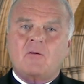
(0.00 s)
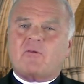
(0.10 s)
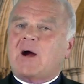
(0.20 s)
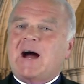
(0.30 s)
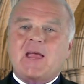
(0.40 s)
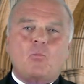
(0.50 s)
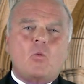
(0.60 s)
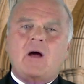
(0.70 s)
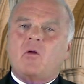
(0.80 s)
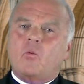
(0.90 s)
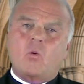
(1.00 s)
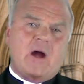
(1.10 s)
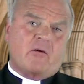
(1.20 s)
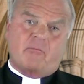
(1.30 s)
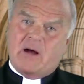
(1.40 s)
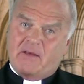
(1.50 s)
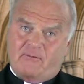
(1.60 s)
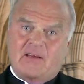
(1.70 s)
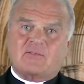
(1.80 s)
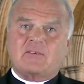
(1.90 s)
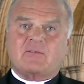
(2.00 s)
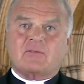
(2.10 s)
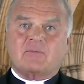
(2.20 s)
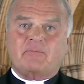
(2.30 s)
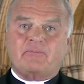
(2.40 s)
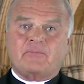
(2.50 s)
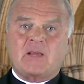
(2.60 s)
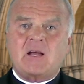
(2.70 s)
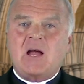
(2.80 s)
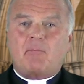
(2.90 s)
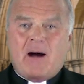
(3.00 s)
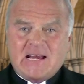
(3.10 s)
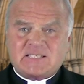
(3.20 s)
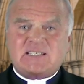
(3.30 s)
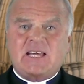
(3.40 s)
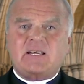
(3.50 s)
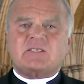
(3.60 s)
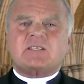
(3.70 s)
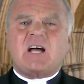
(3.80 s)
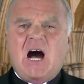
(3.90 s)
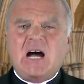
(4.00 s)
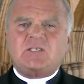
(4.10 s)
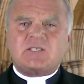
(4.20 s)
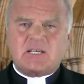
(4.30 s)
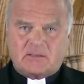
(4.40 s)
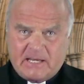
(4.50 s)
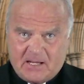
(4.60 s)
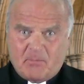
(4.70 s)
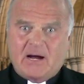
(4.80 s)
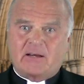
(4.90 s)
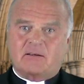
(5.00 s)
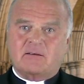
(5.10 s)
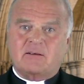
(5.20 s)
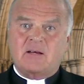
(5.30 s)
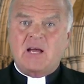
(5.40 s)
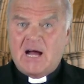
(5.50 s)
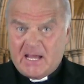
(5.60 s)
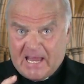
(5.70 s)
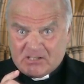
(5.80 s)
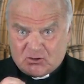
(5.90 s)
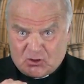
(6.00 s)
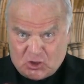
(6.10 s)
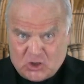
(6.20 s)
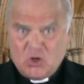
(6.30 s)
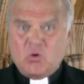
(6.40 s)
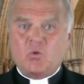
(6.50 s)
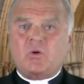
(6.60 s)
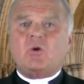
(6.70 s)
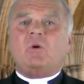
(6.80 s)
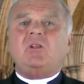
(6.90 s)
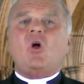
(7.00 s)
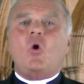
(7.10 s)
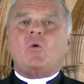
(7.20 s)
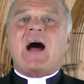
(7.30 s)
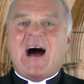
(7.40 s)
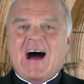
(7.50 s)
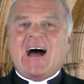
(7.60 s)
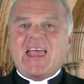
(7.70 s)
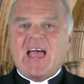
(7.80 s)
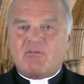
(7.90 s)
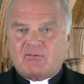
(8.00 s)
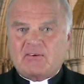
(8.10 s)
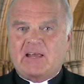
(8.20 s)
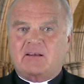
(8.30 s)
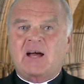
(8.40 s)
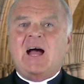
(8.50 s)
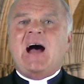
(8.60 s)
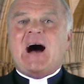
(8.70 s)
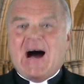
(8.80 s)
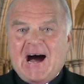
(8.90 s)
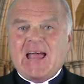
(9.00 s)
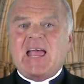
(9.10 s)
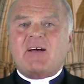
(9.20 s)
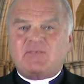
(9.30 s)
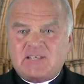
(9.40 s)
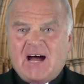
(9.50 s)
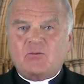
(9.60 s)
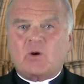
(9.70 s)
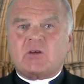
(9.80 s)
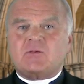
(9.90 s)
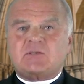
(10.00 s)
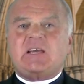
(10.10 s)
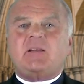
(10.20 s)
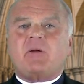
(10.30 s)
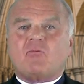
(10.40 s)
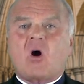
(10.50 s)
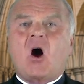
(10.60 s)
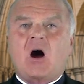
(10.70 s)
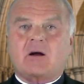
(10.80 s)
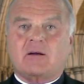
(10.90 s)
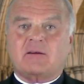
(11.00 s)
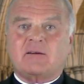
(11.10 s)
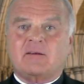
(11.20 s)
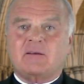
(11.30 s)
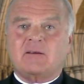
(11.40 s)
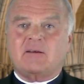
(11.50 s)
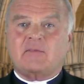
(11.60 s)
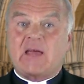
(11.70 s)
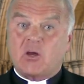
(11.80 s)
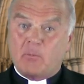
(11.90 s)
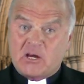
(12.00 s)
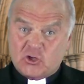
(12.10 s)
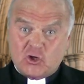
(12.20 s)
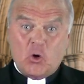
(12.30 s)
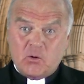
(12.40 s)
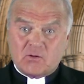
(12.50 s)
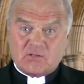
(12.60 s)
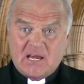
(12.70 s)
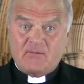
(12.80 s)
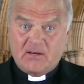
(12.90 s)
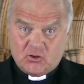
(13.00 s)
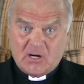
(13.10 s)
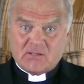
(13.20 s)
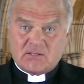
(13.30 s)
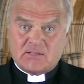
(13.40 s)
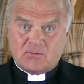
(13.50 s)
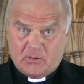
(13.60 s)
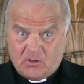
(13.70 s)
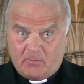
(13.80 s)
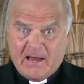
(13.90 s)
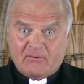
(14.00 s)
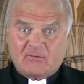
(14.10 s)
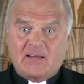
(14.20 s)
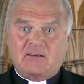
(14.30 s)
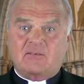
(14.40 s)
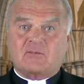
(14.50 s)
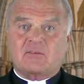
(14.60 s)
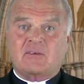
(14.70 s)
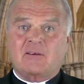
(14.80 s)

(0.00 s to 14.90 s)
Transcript: For I am well aware of my offenses my sin is constantly in mind. Against you, you alone, I have sinned. I have done what you see to be wrong, that you may show your saving justice when you pass sentence.